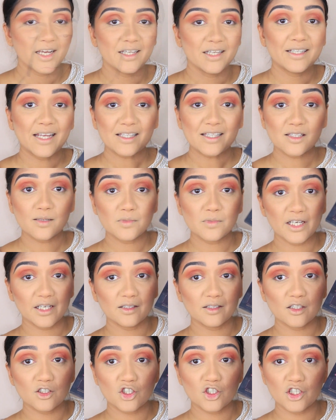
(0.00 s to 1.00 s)
Next, I'm
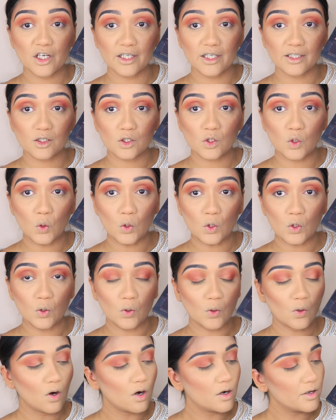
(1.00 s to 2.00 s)
taking the shade
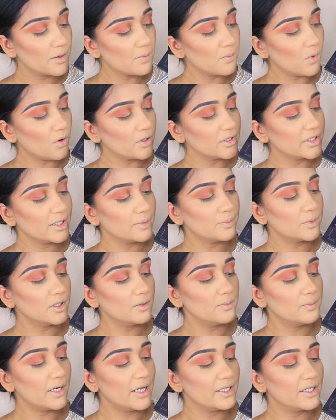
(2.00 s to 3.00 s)
Cocoa on a more
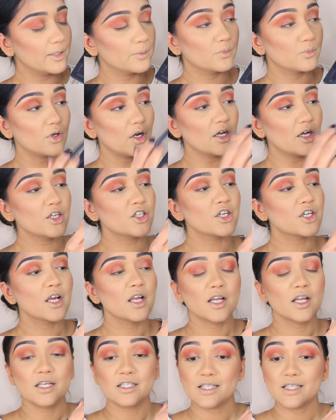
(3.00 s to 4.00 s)
tapered blending brush,
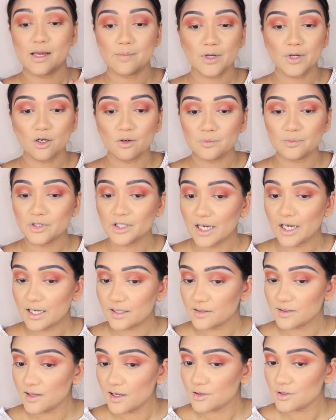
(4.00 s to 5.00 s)
tapping off the
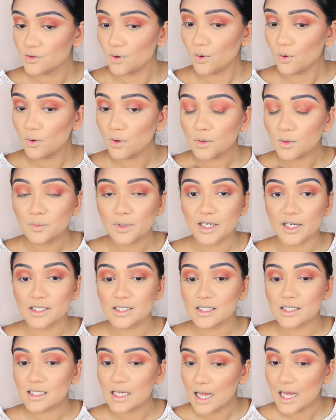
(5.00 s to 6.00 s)
excess
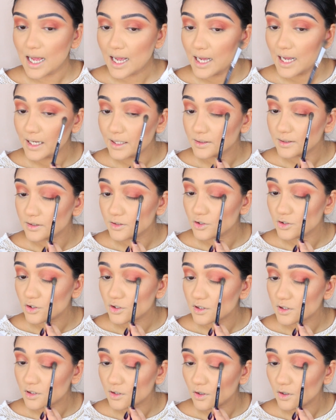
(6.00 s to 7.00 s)
always and
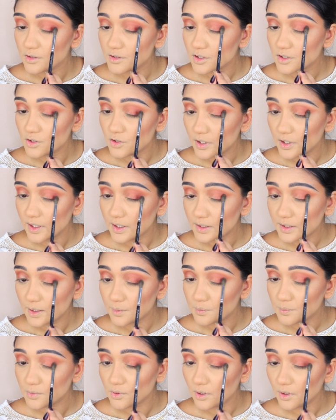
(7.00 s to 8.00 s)
just concentrating
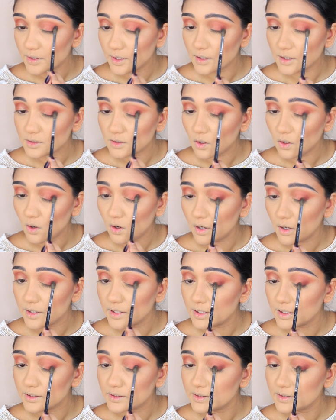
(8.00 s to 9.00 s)
that product
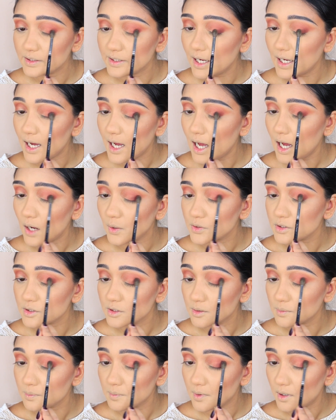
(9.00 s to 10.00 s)
on the
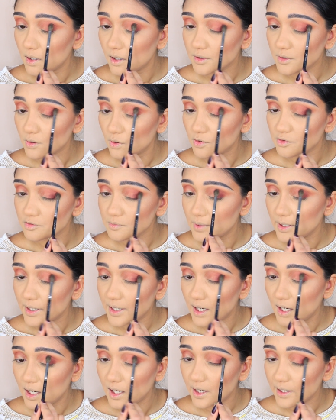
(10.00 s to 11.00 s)
outer part of
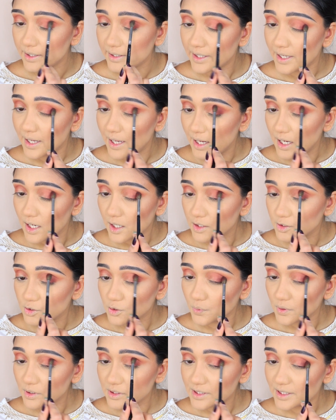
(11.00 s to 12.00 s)
my eye.
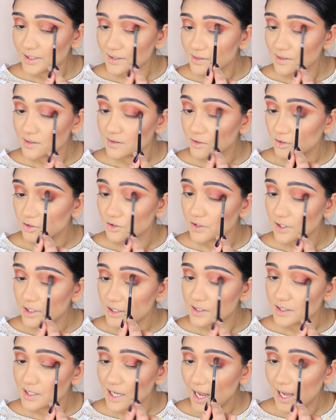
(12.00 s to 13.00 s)
Don't want to take this in the
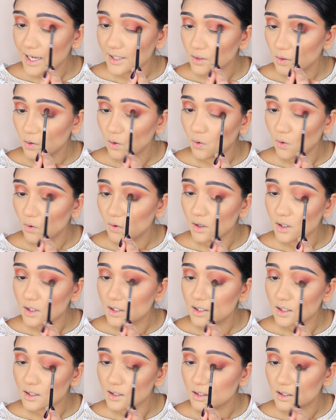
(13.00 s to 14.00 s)
crease at
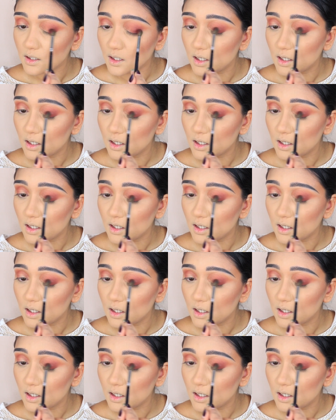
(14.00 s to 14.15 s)
all,